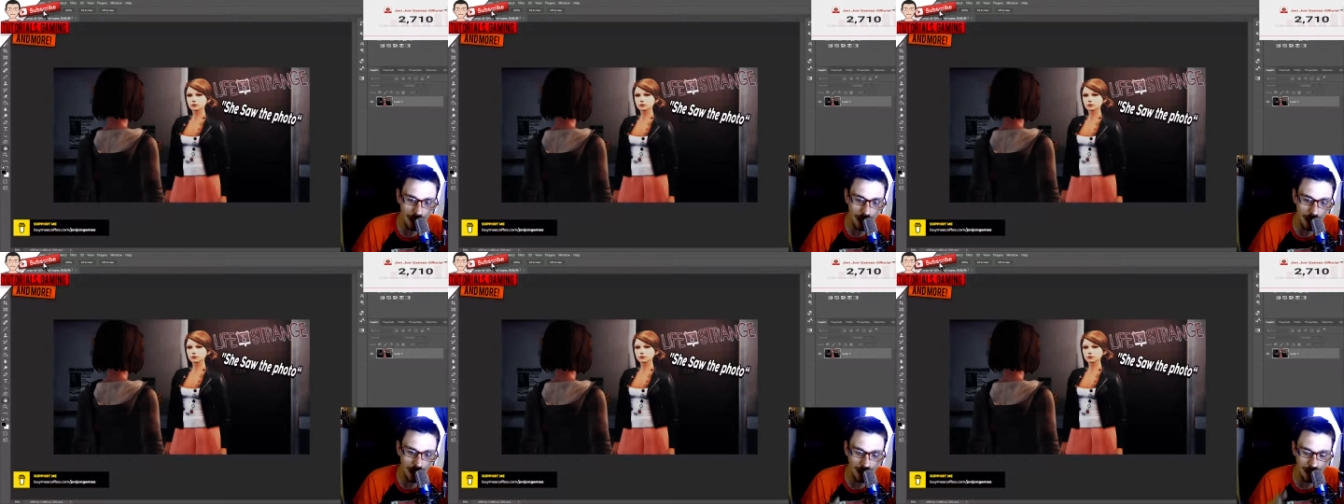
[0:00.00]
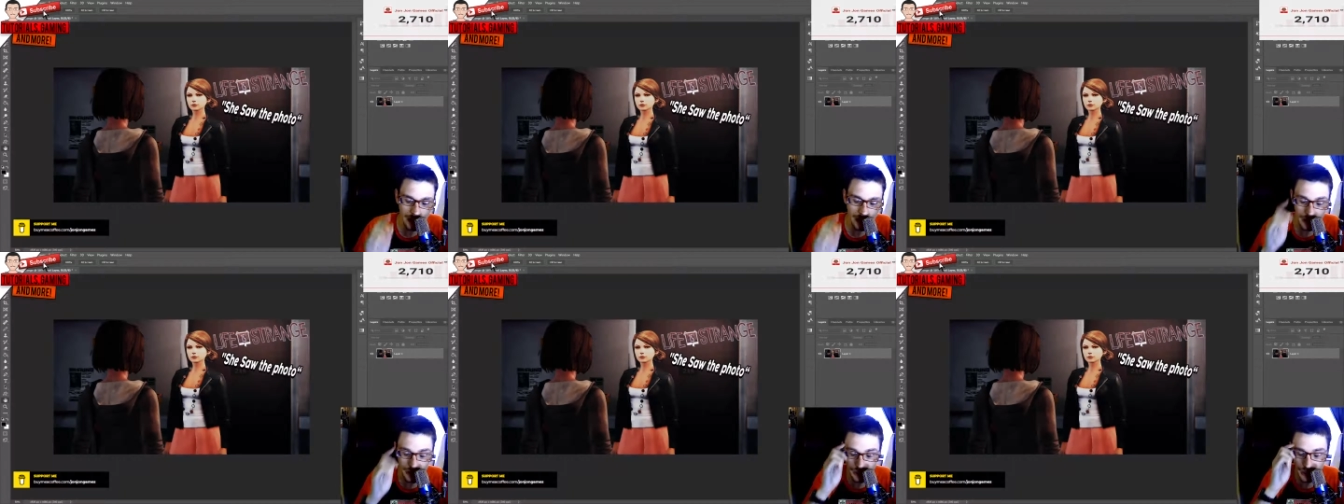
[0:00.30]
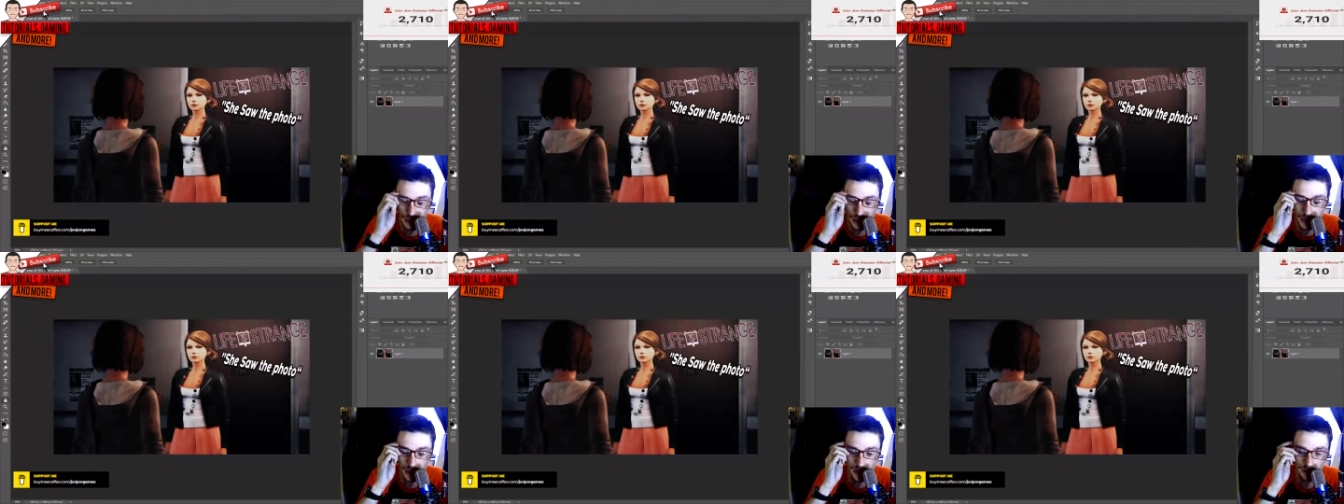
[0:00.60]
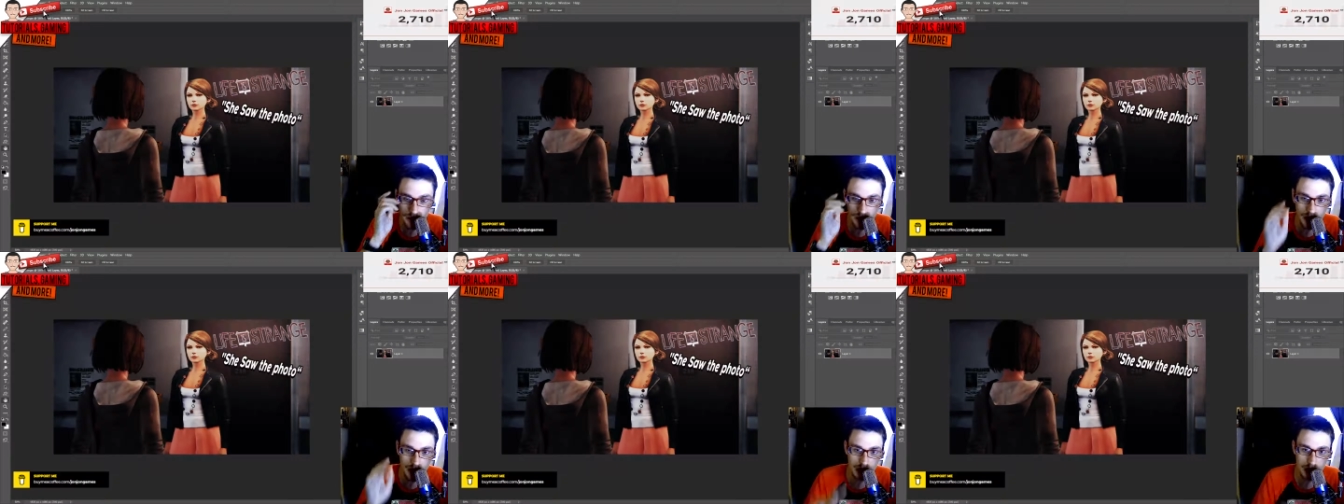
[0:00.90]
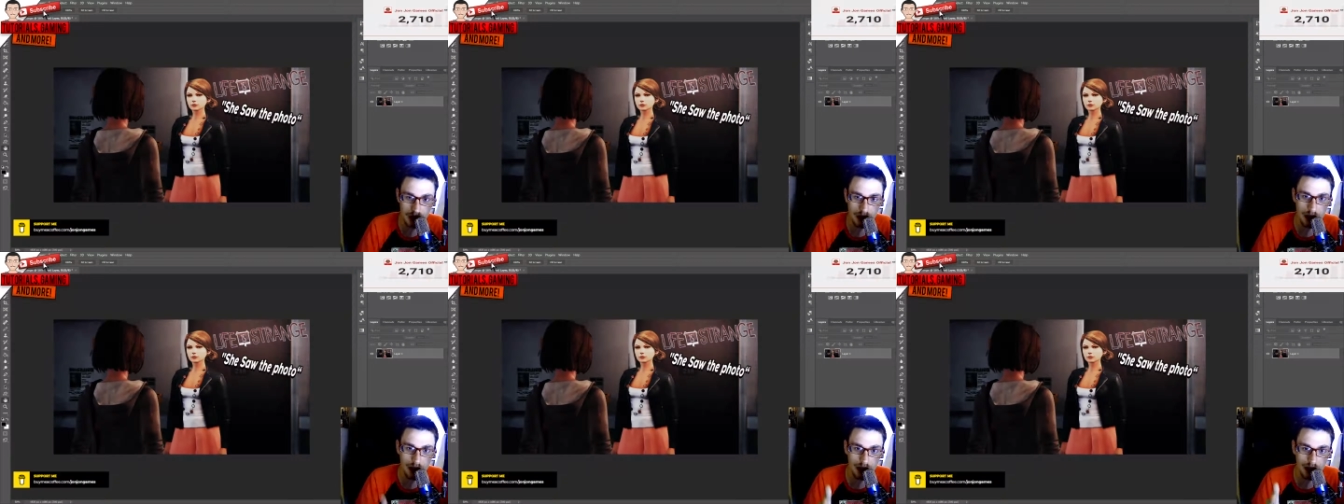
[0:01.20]
you can drag and drop onto
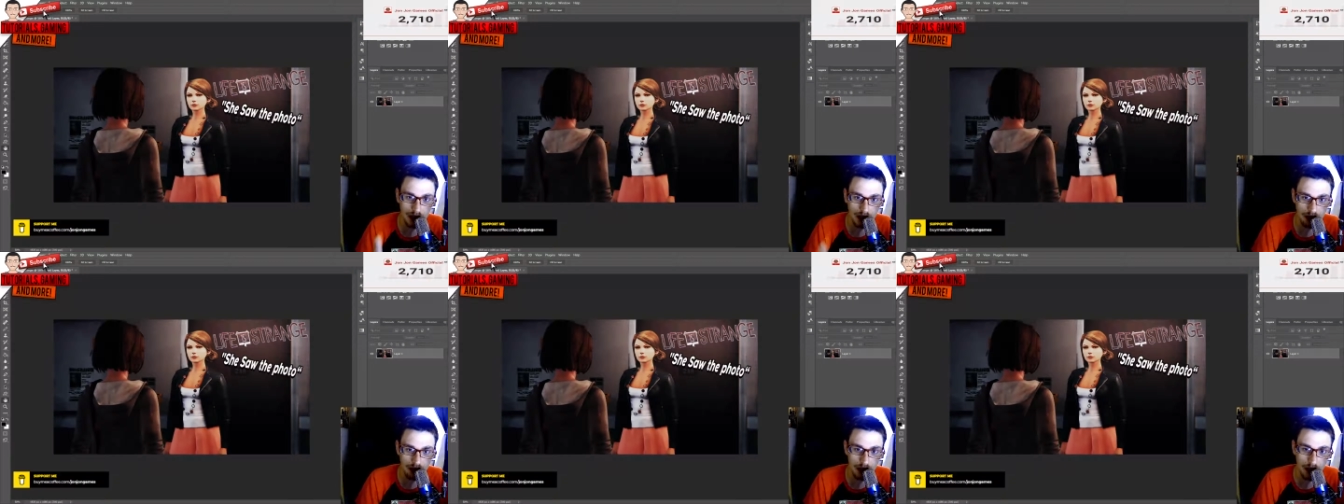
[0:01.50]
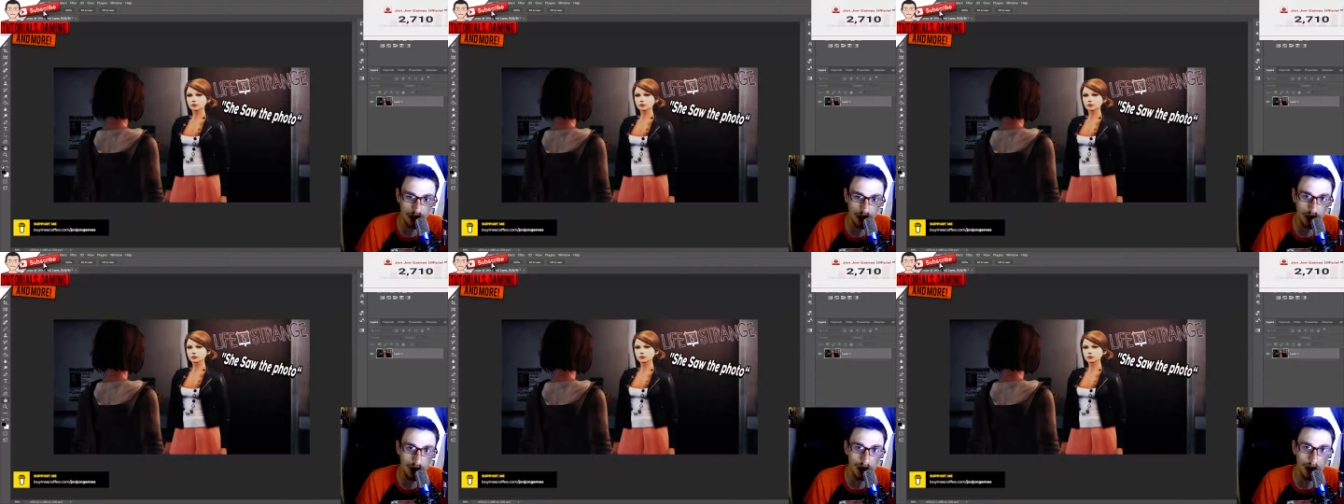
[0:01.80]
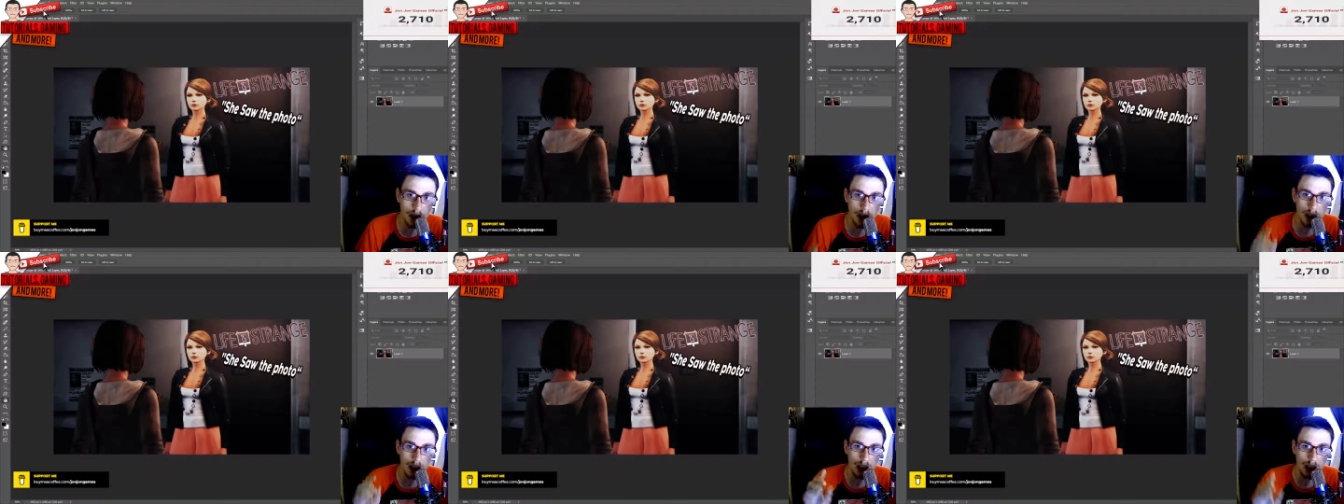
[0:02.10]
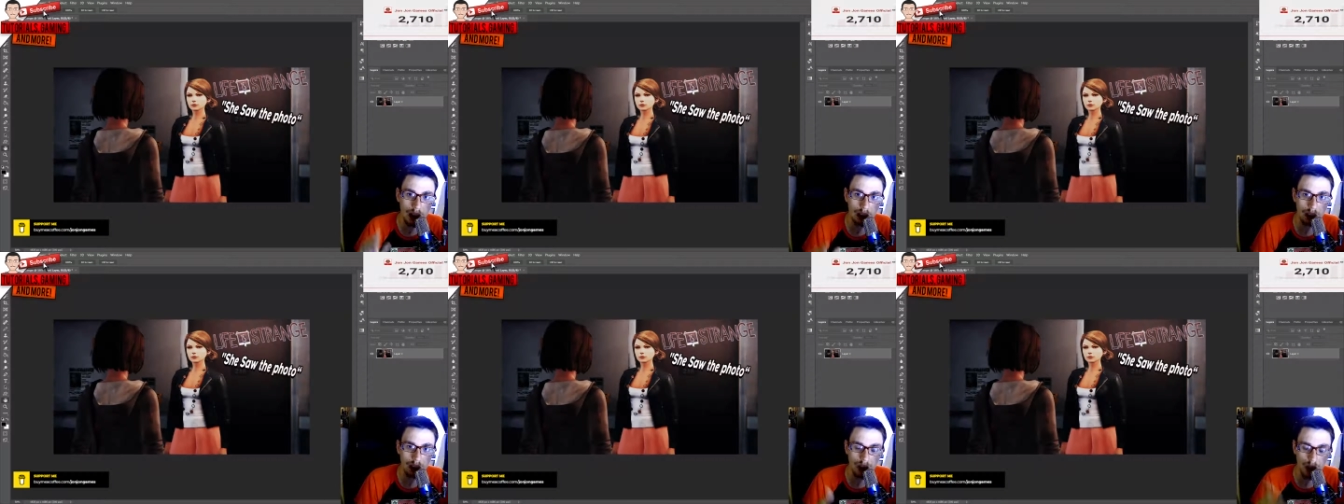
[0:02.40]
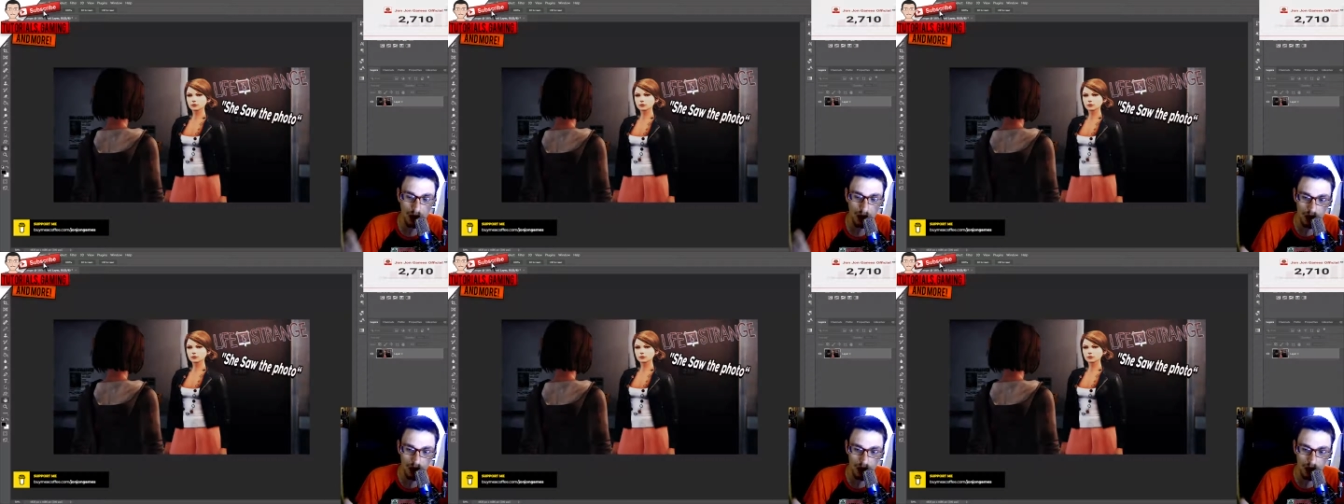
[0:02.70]
the converter. It'll,